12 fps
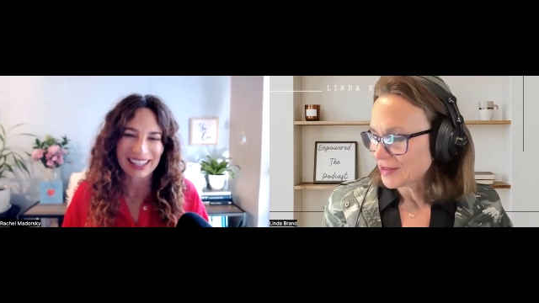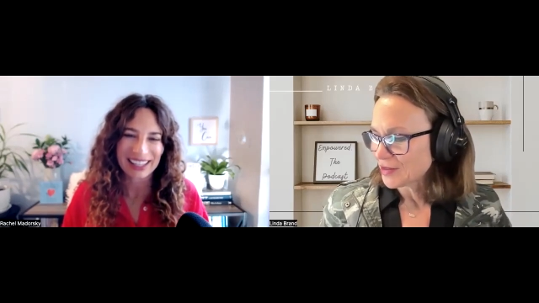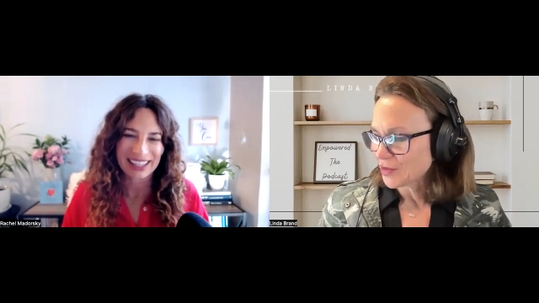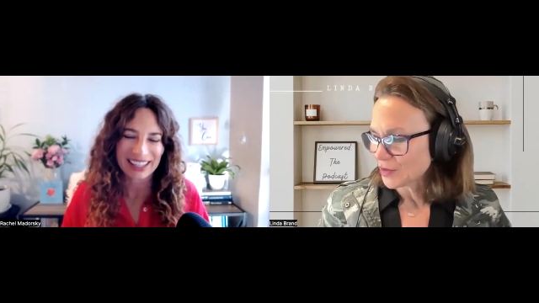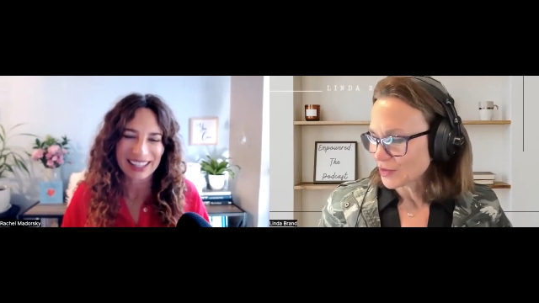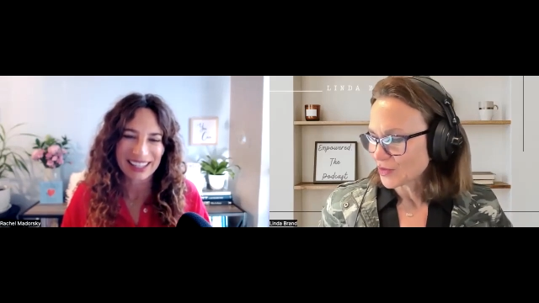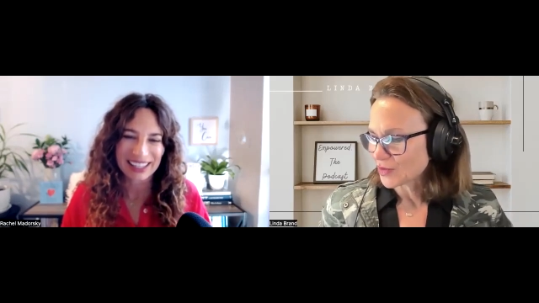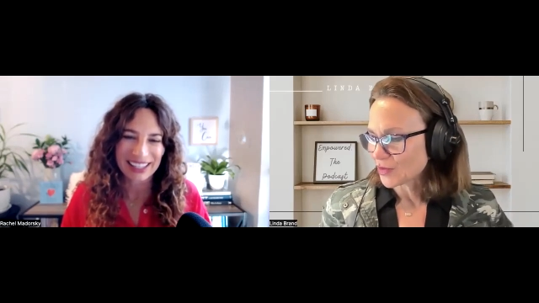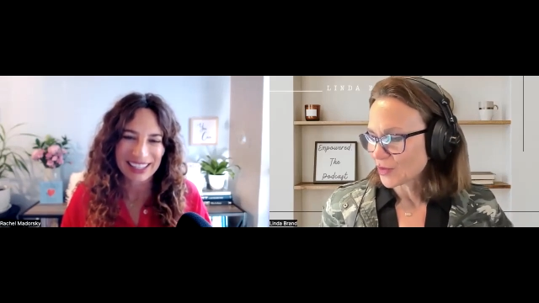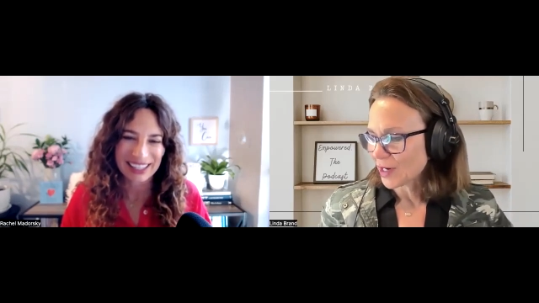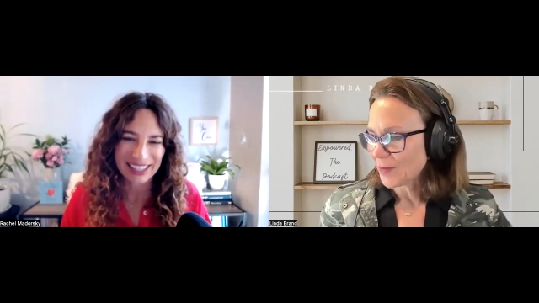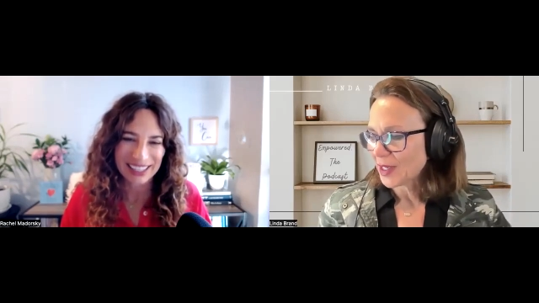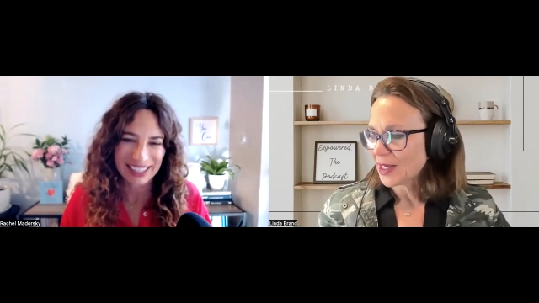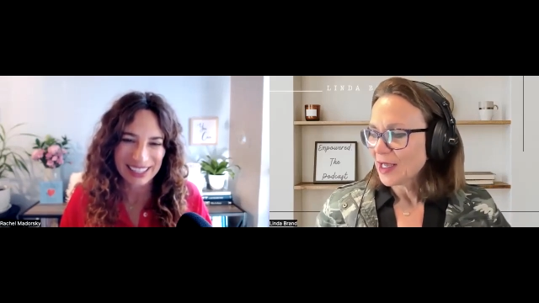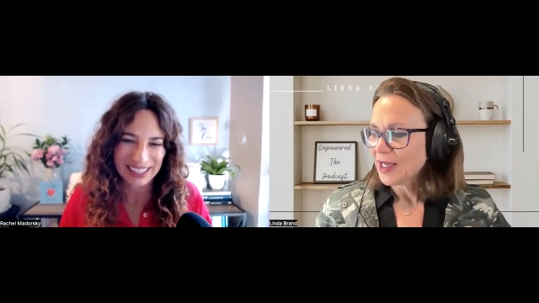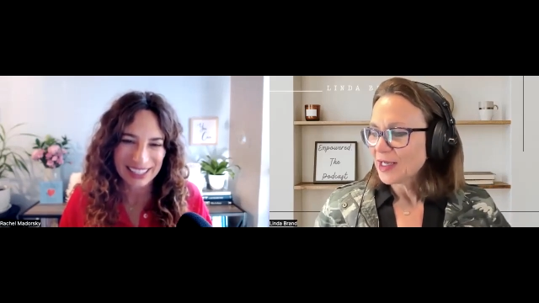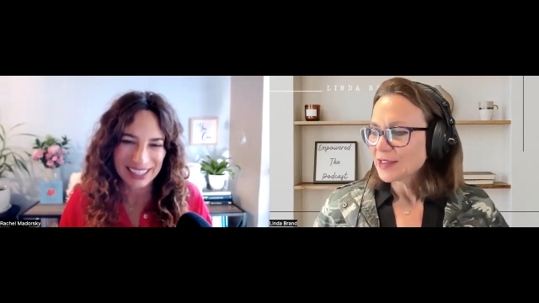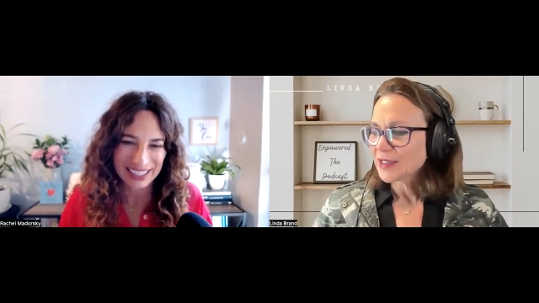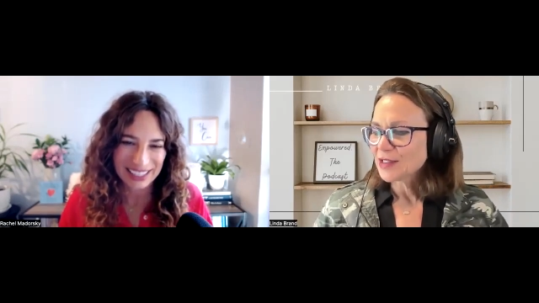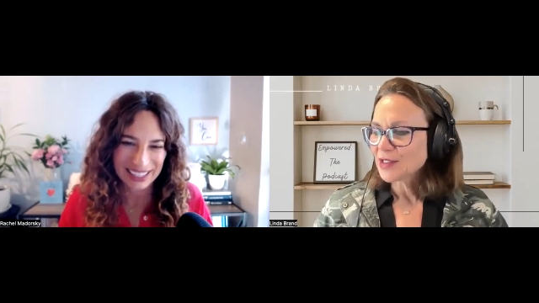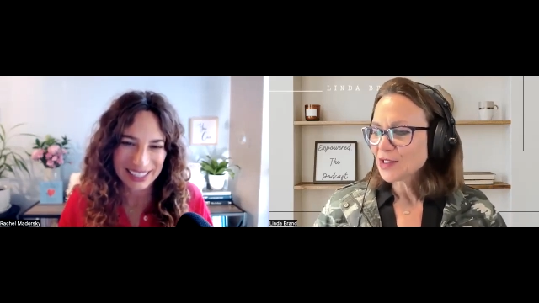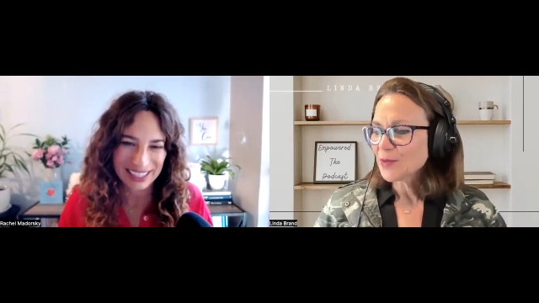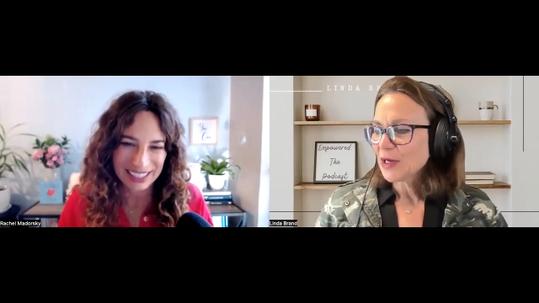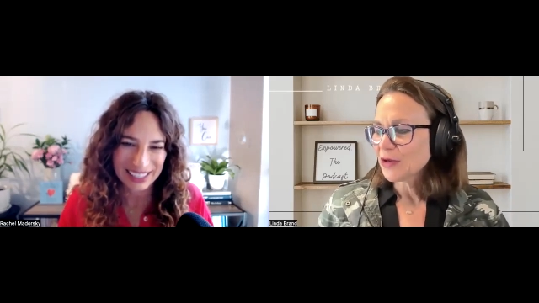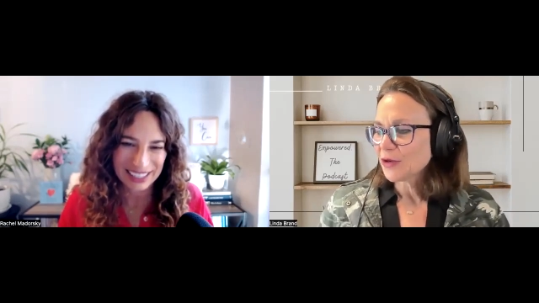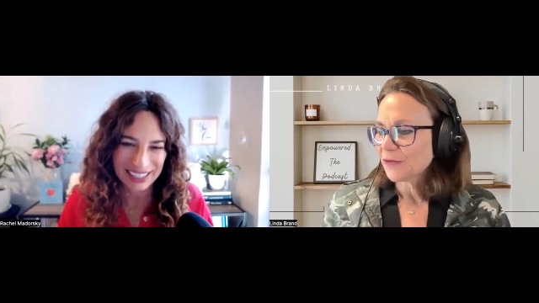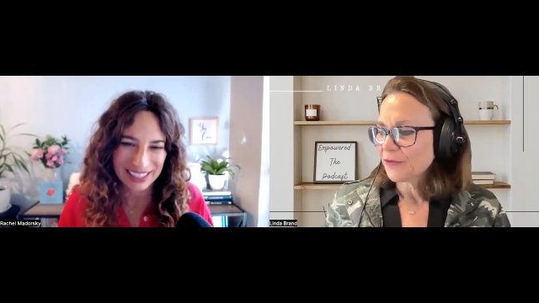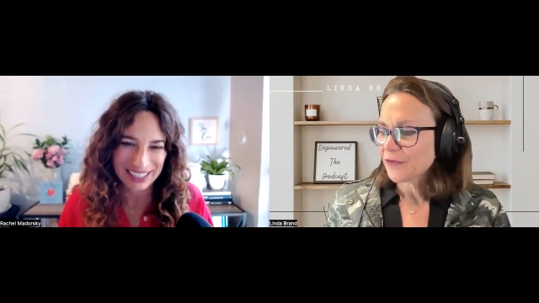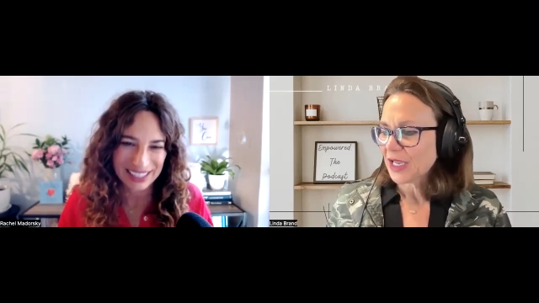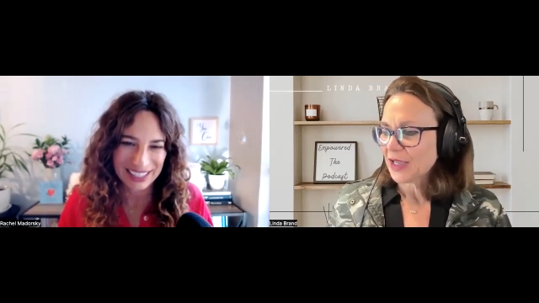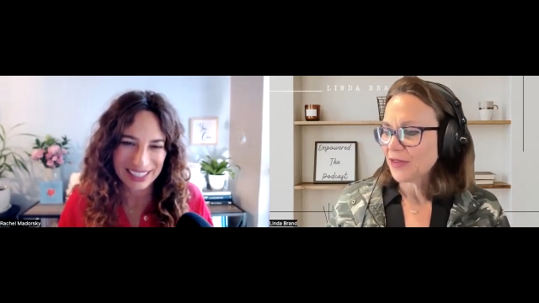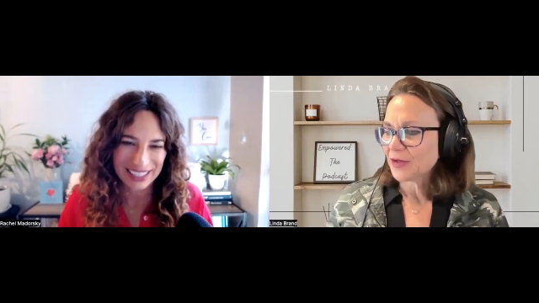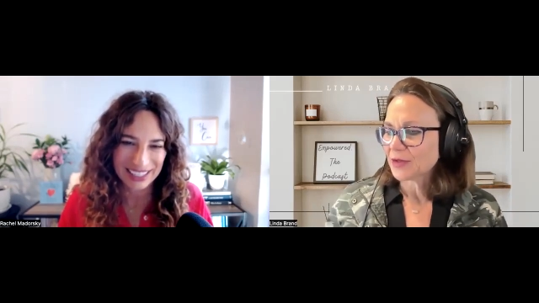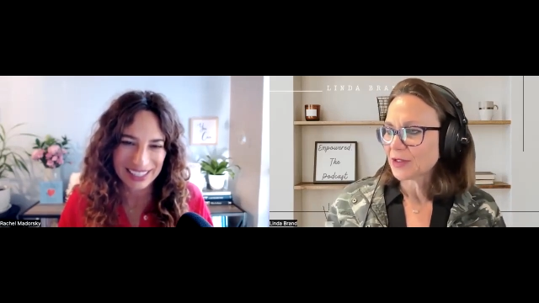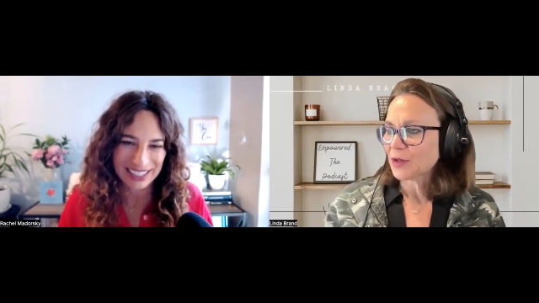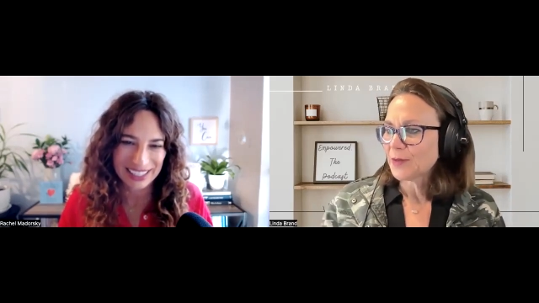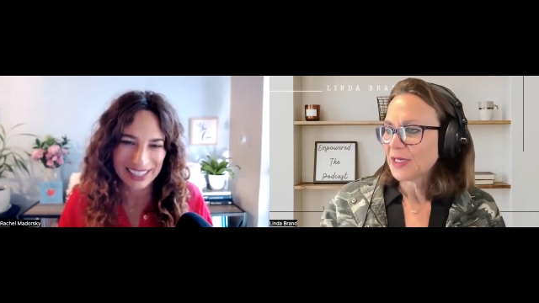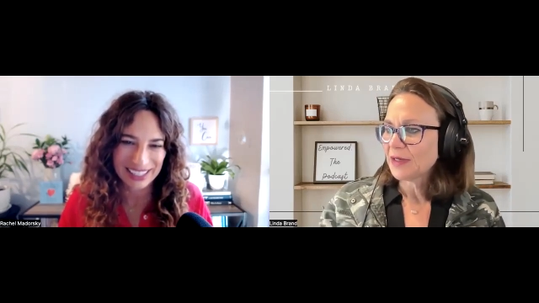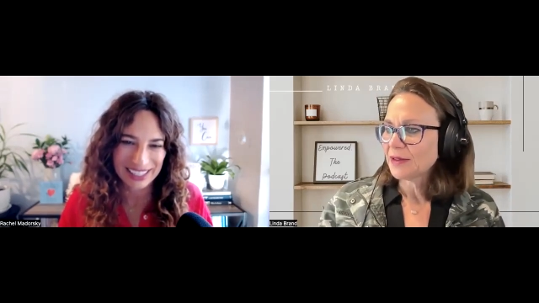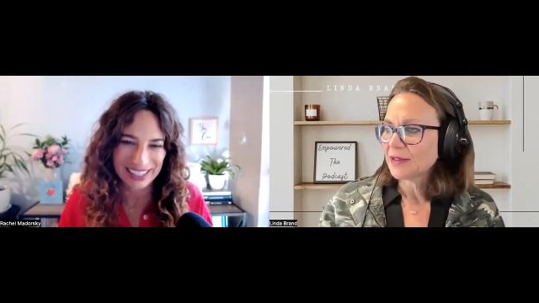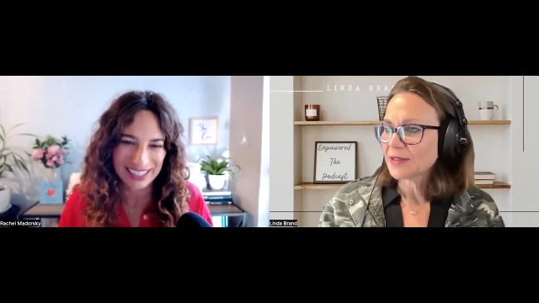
Speaker 1: that's a whole story. But tell us about your faith a little bit